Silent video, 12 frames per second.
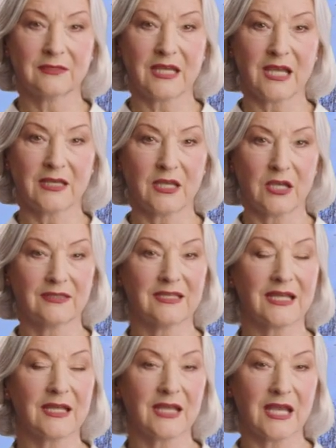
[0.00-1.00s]
and
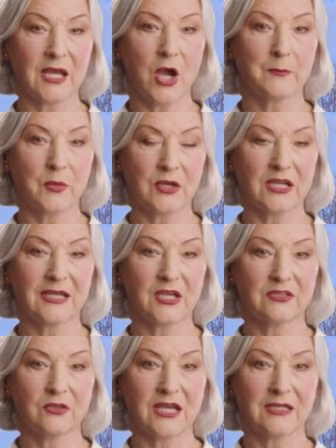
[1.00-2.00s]
unsettling
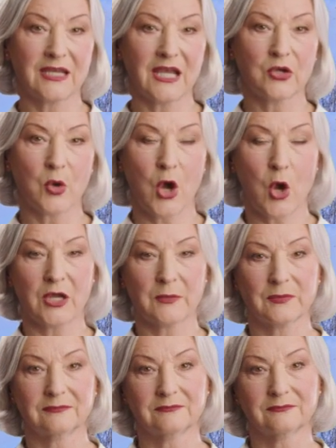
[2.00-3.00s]
apparitions within their new home.